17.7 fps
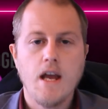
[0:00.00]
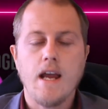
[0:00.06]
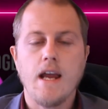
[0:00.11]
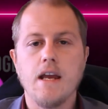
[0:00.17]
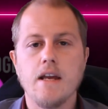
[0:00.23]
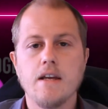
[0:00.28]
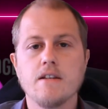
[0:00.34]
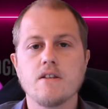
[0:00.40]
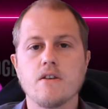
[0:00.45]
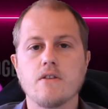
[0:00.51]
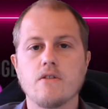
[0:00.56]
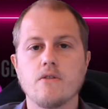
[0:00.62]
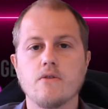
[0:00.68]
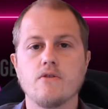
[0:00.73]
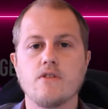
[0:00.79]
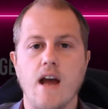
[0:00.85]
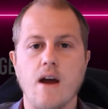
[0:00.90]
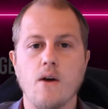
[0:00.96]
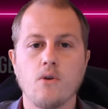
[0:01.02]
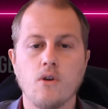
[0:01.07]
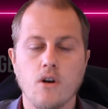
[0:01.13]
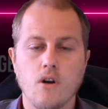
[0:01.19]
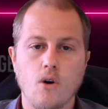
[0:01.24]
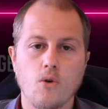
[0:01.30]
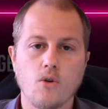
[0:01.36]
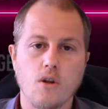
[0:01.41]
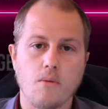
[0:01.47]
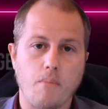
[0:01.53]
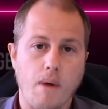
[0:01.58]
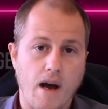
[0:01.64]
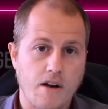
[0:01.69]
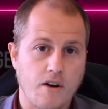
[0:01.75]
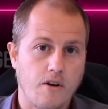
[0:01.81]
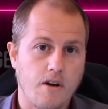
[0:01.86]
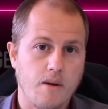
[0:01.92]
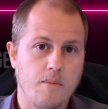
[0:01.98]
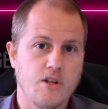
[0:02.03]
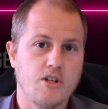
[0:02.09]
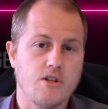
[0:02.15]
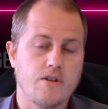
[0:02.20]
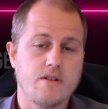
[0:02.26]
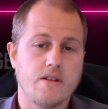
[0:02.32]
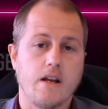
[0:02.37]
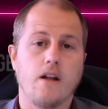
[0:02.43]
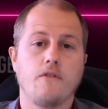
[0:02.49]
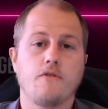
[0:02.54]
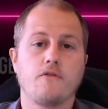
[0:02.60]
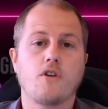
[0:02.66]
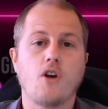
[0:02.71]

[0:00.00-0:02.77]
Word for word: is to download the banner image itself,